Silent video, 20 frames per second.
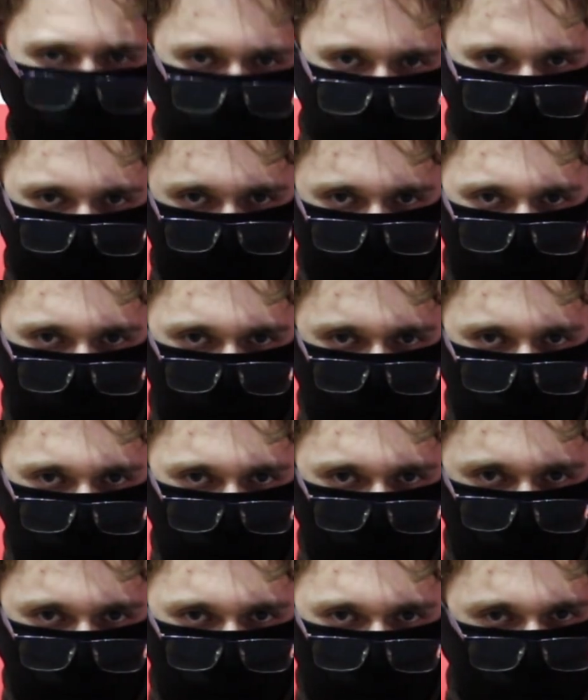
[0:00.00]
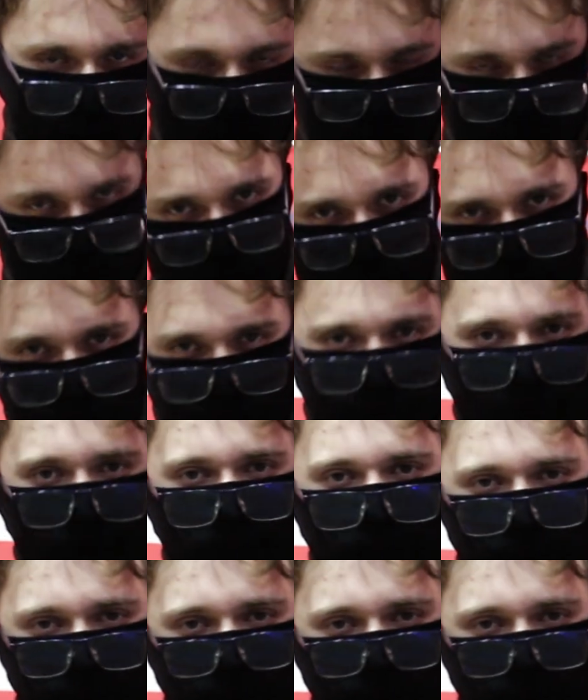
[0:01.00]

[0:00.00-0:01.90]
optics. Such stuff